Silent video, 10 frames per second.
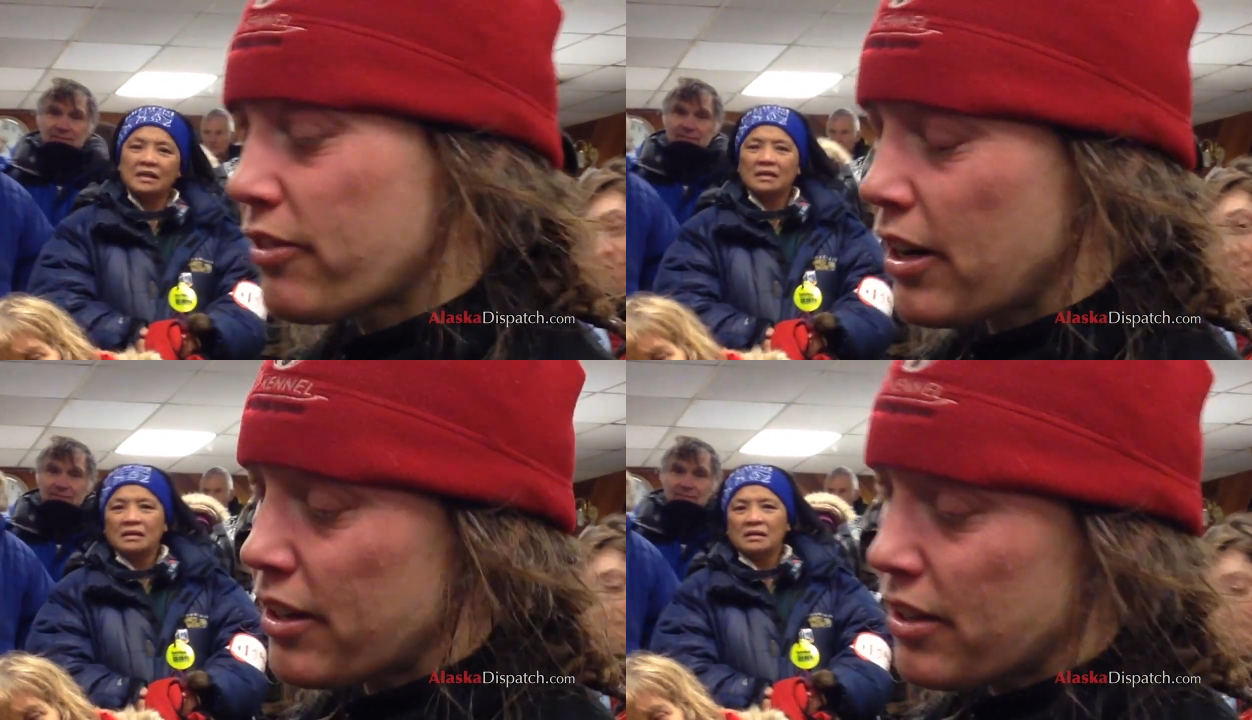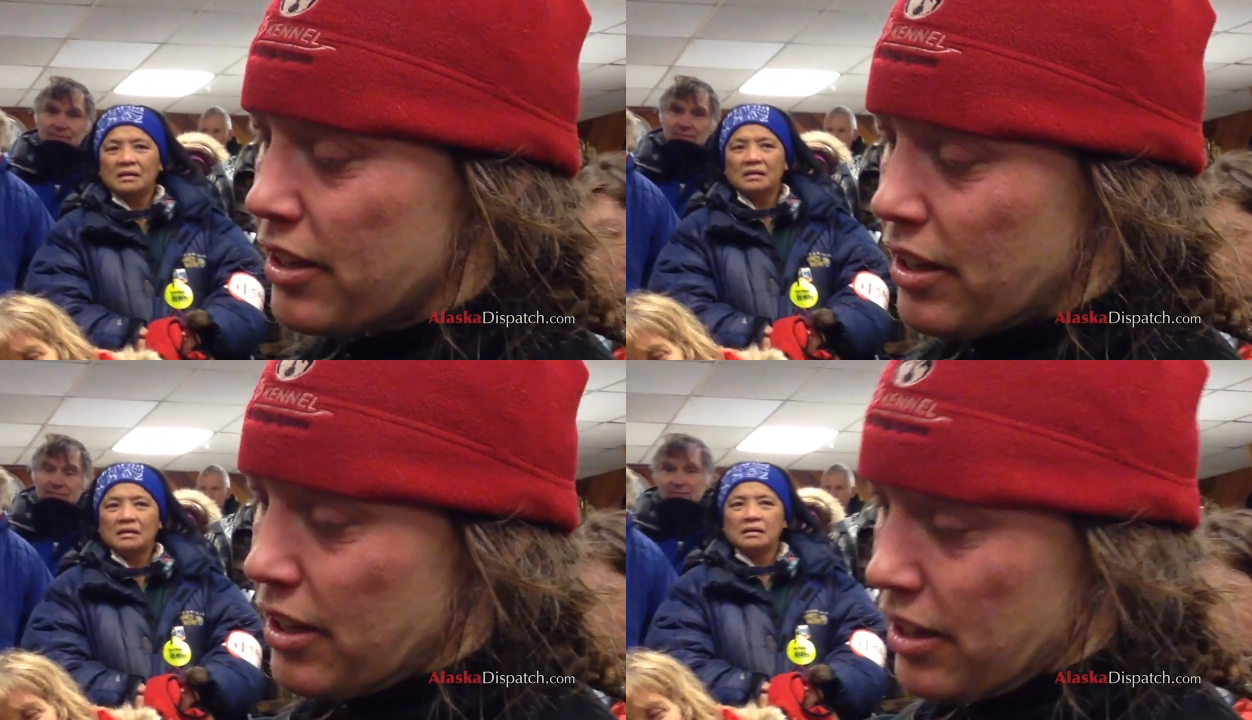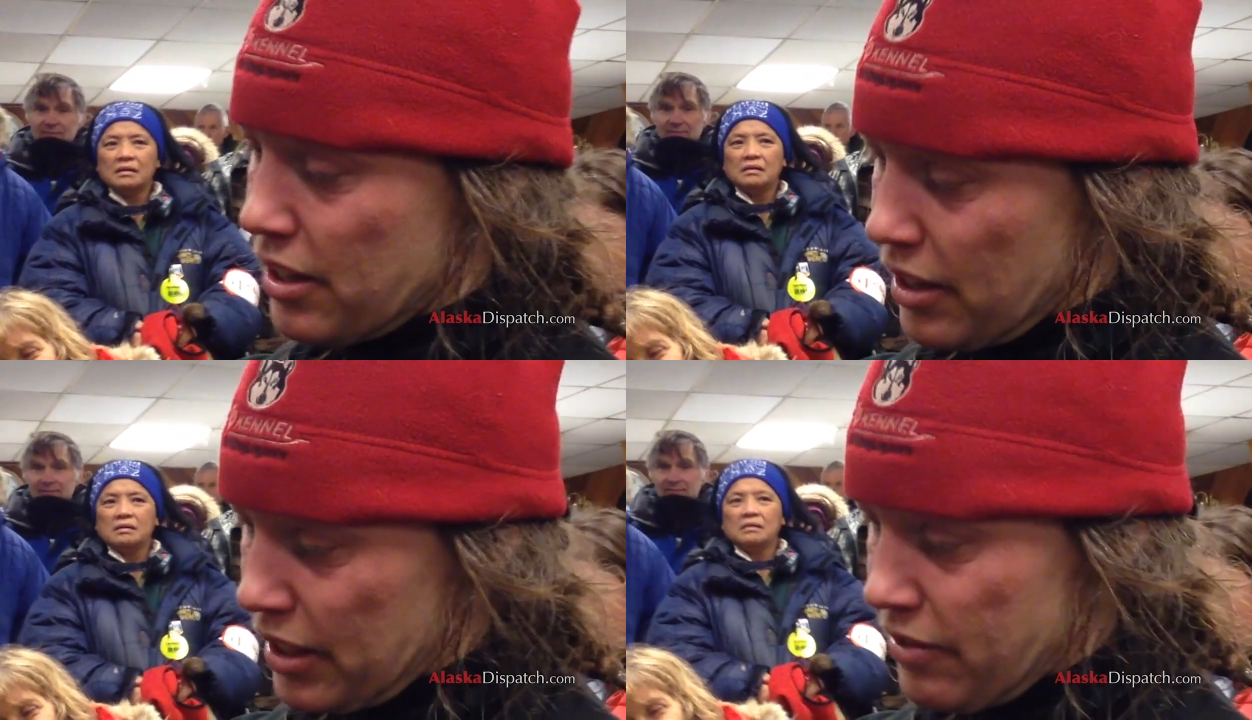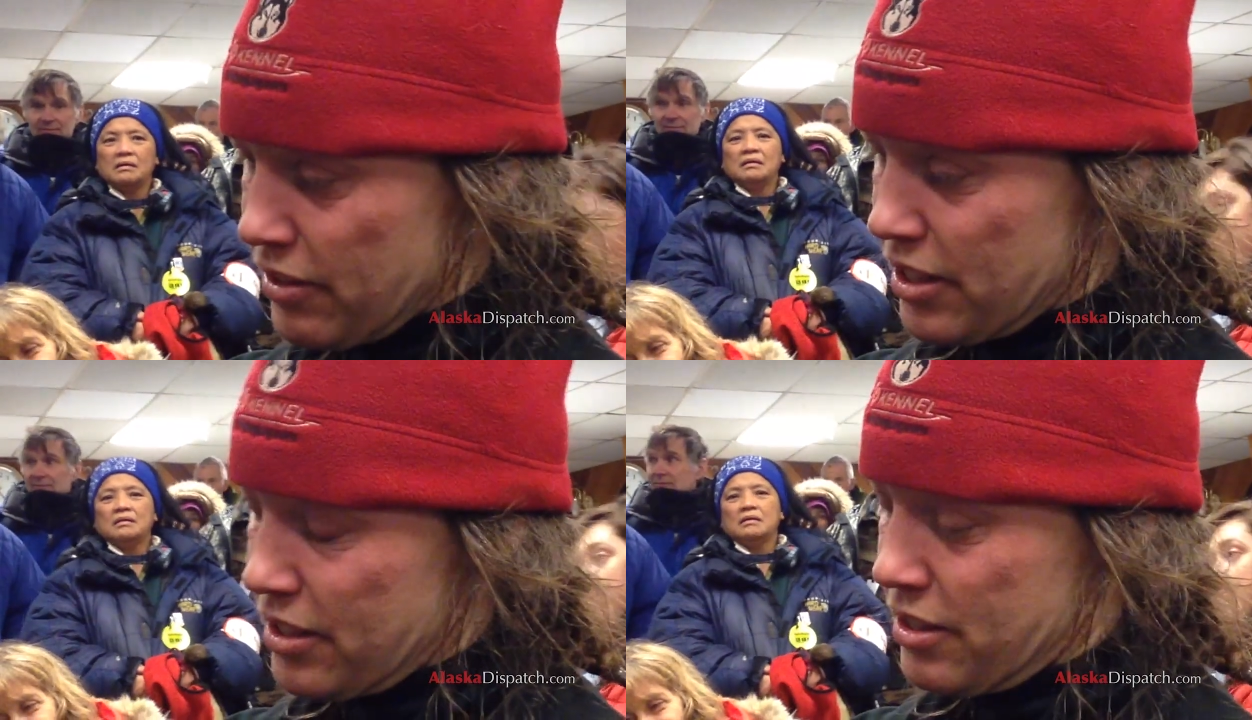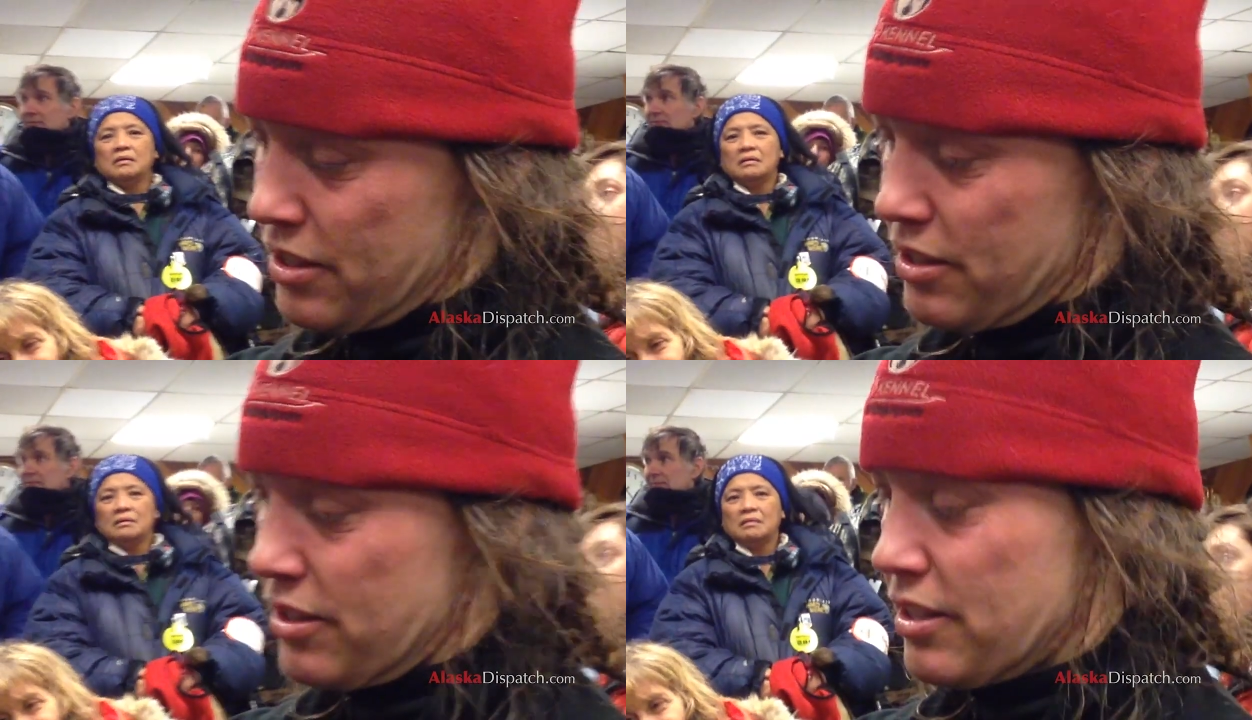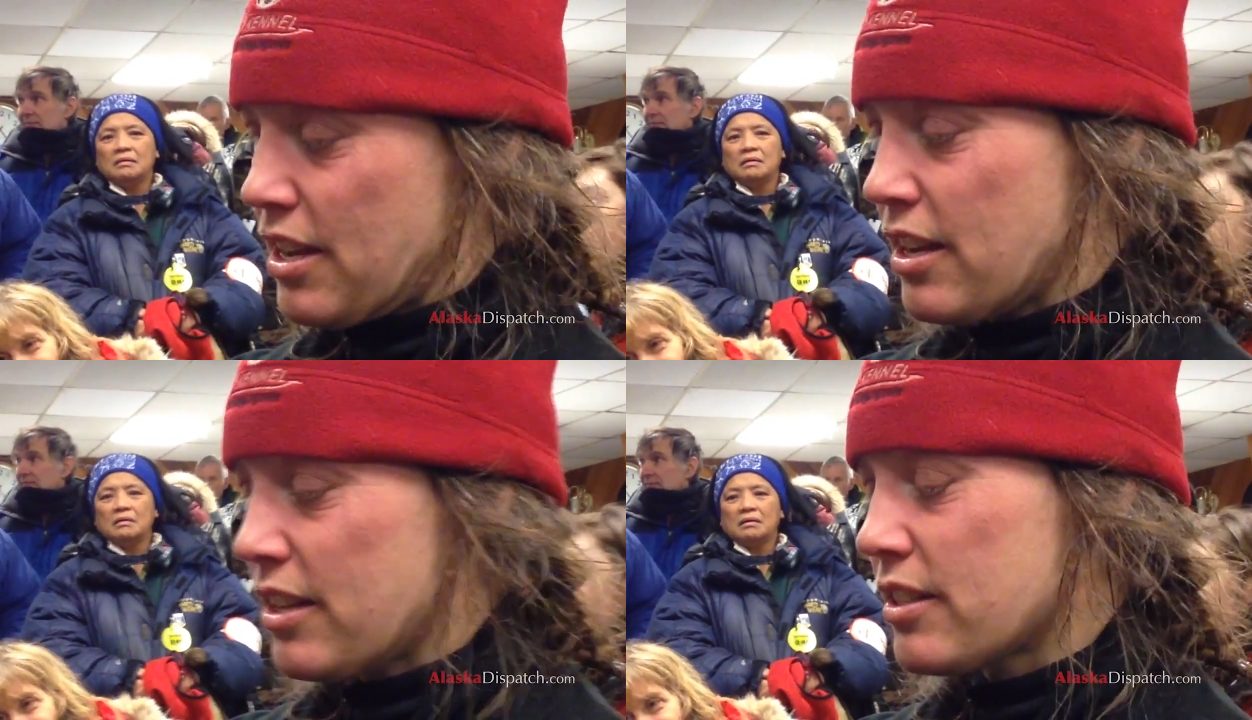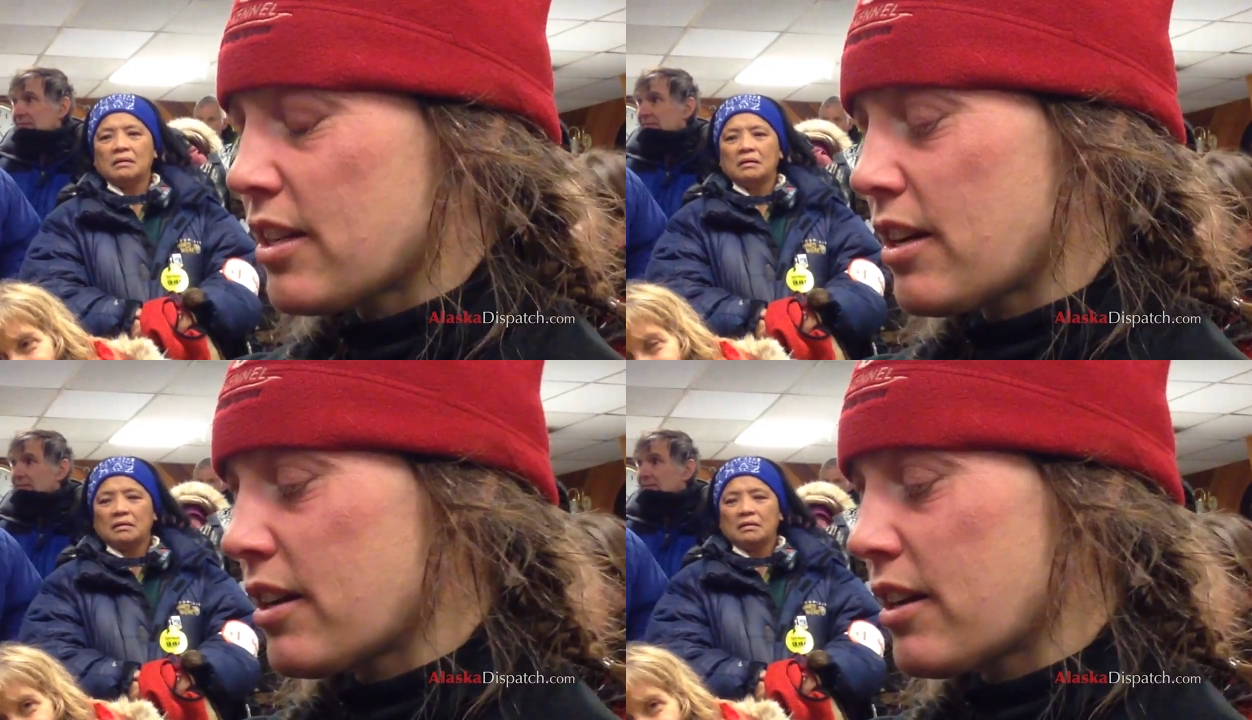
Speaker 1: and Pud. I forgot Olivia